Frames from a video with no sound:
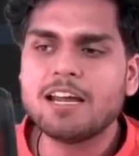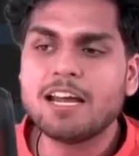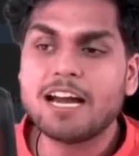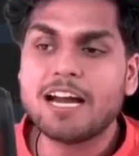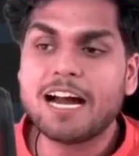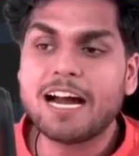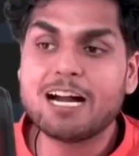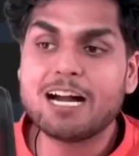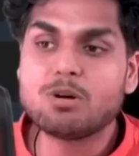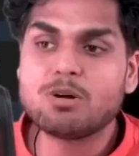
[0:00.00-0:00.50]

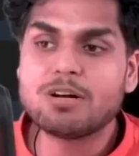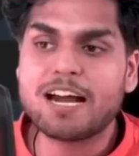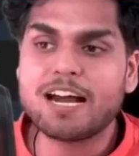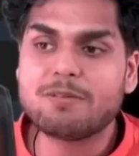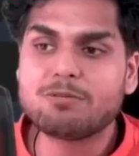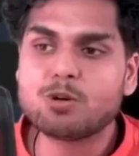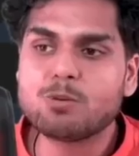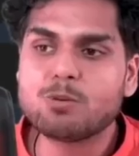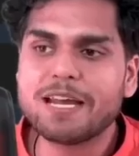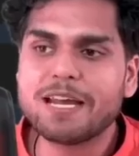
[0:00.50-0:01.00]
I don't have
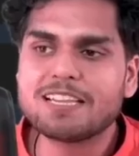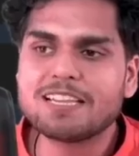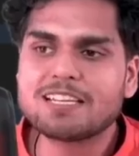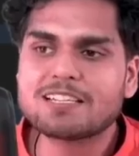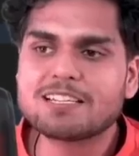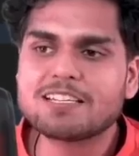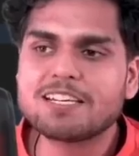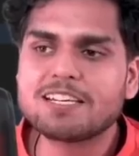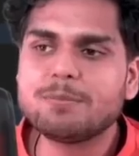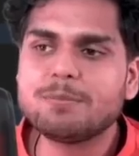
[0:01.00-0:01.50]
to make this
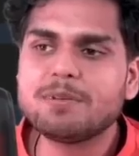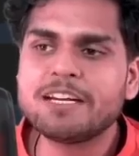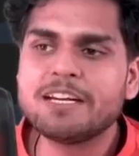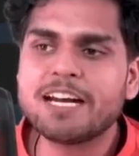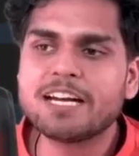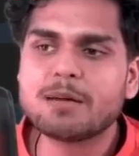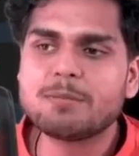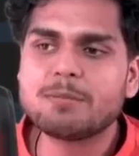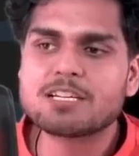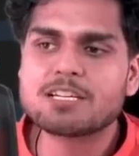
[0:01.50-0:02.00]

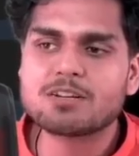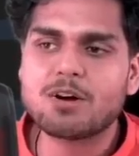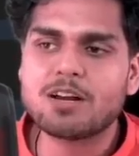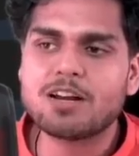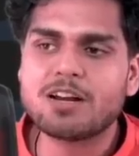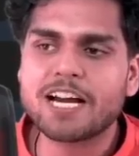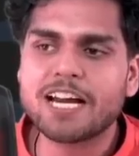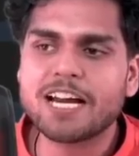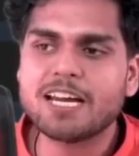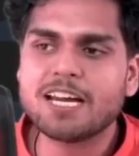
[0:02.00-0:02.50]
database call
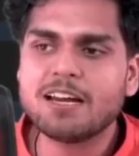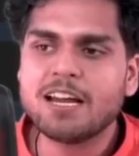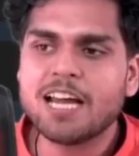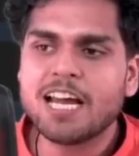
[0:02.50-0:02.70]
again.